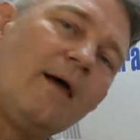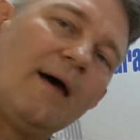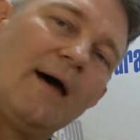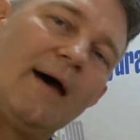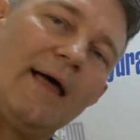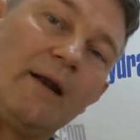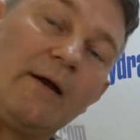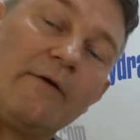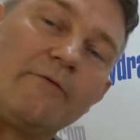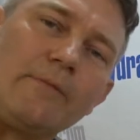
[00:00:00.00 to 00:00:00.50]

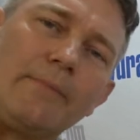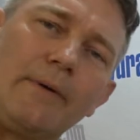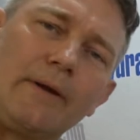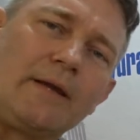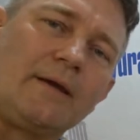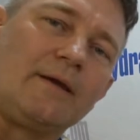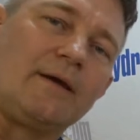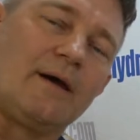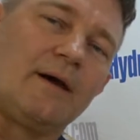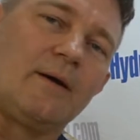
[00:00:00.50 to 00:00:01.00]
Hello
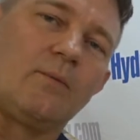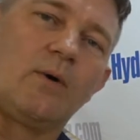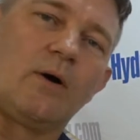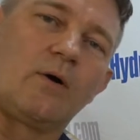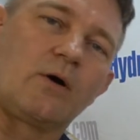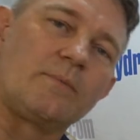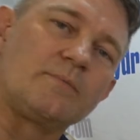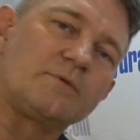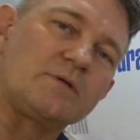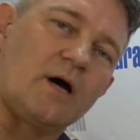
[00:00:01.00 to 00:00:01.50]
everybody and
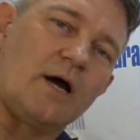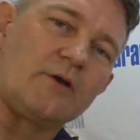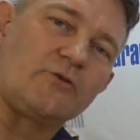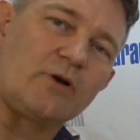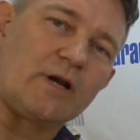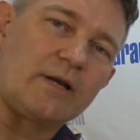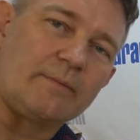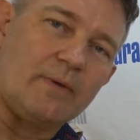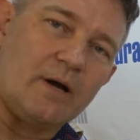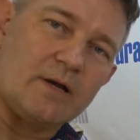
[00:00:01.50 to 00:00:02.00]
welcome to
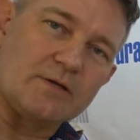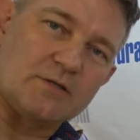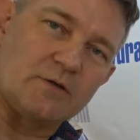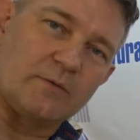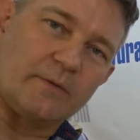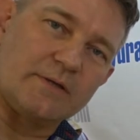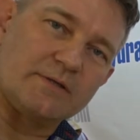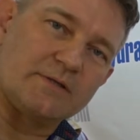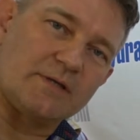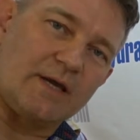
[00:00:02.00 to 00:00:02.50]
Hydraulic
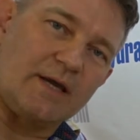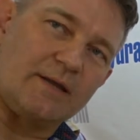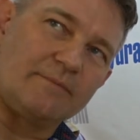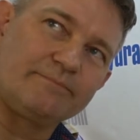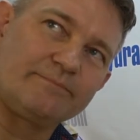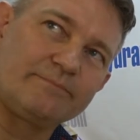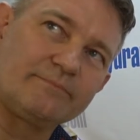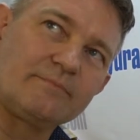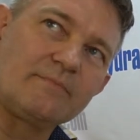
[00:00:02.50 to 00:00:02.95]
Master once again.